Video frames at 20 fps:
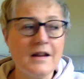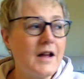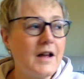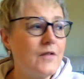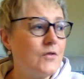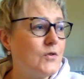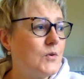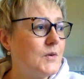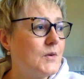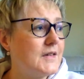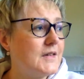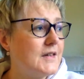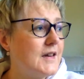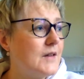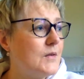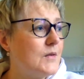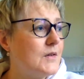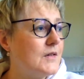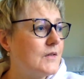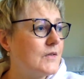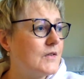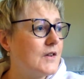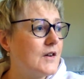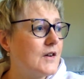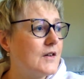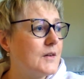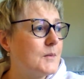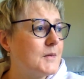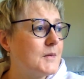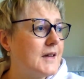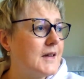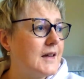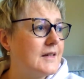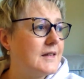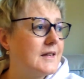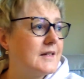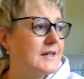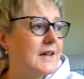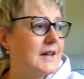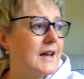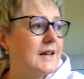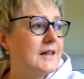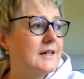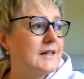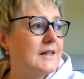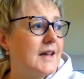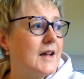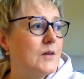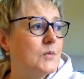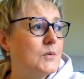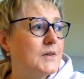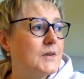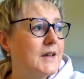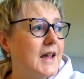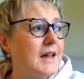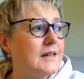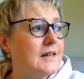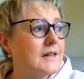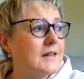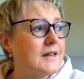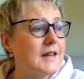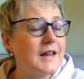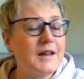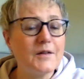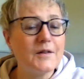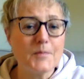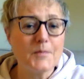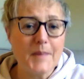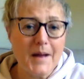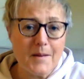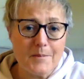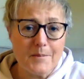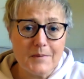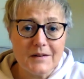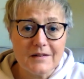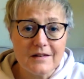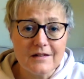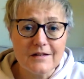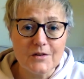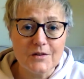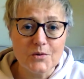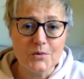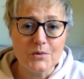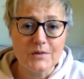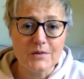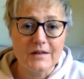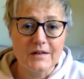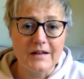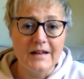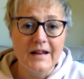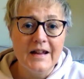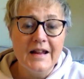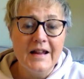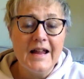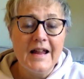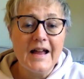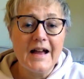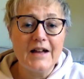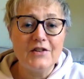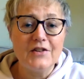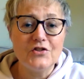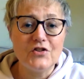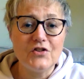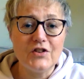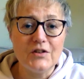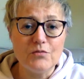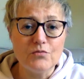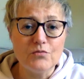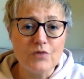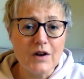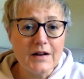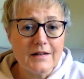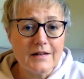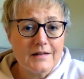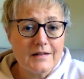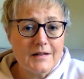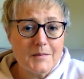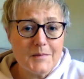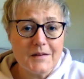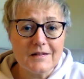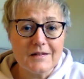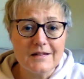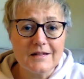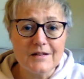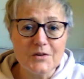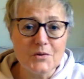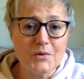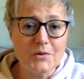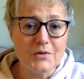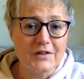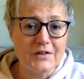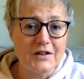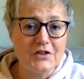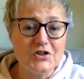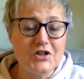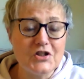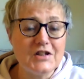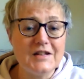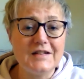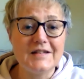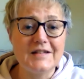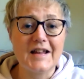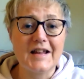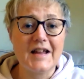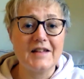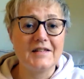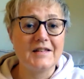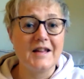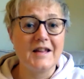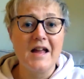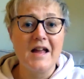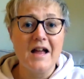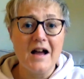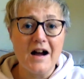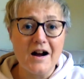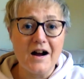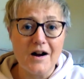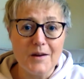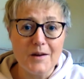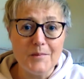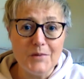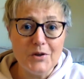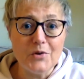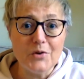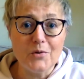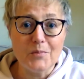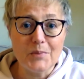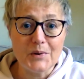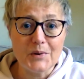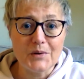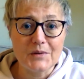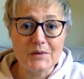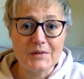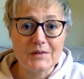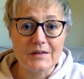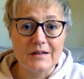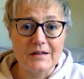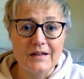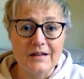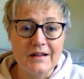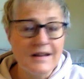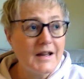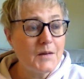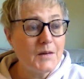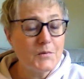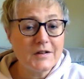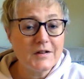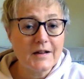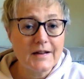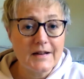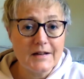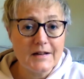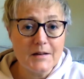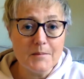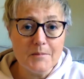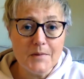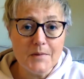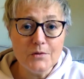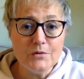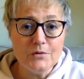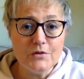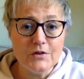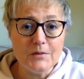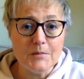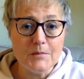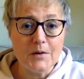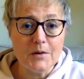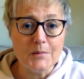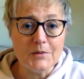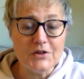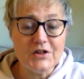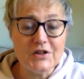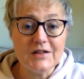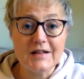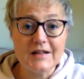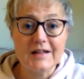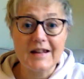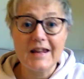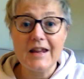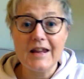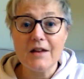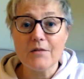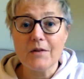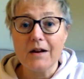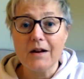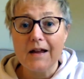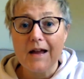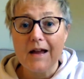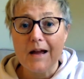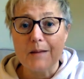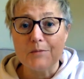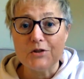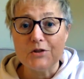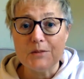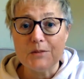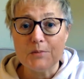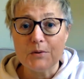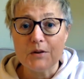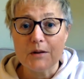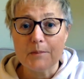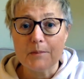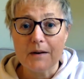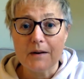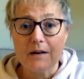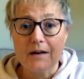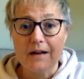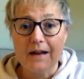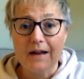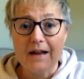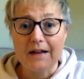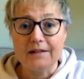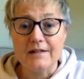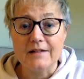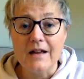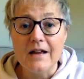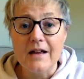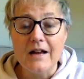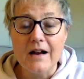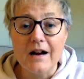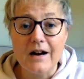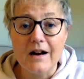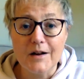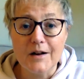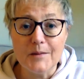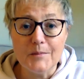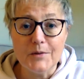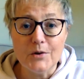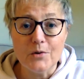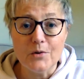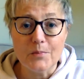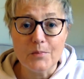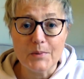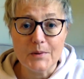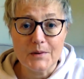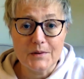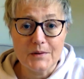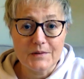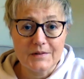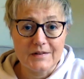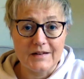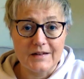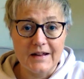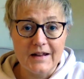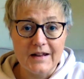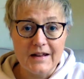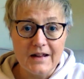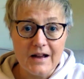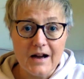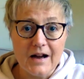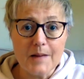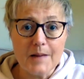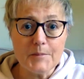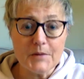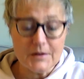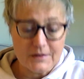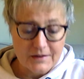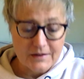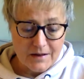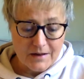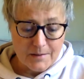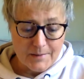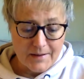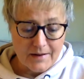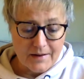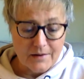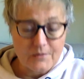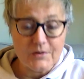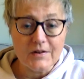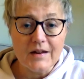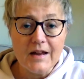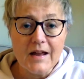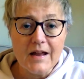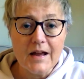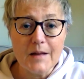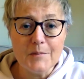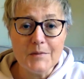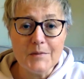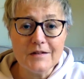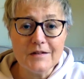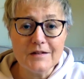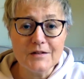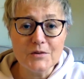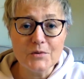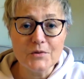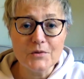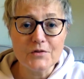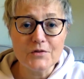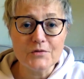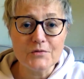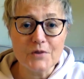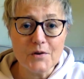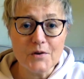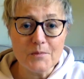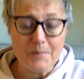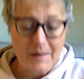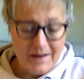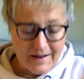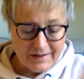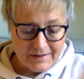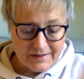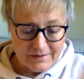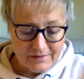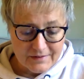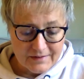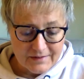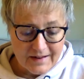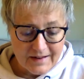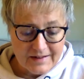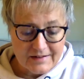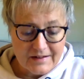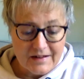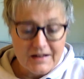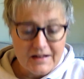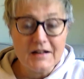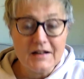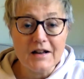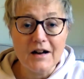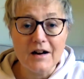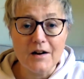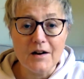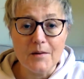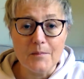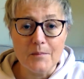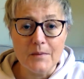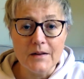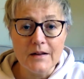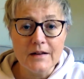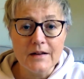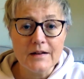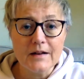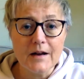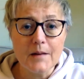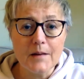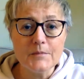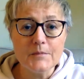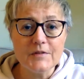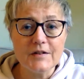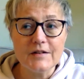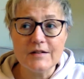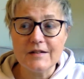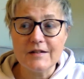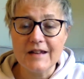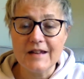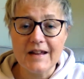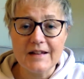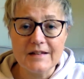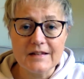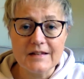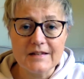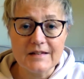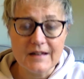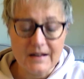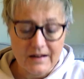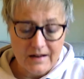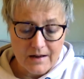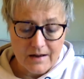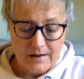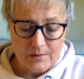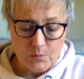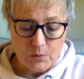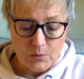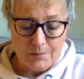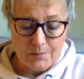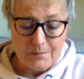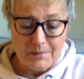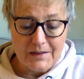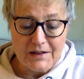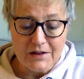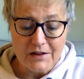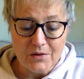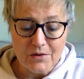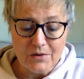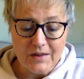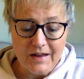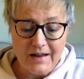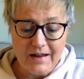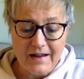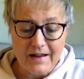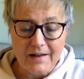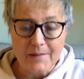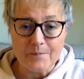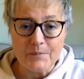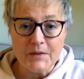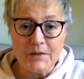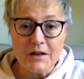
And through a series of circumstances, Gladys Aylward gets to hear about Mrs. Lawson, and she writes to Mrs. Lawson person and she says, I'm your person. It was like an emoji moment. She said, Here I am. She put up her hand. I'm your person. I'm going to come out. And Mrs. Lawson wrote back and said, Come. Come to Tientsin and we'll meet you there.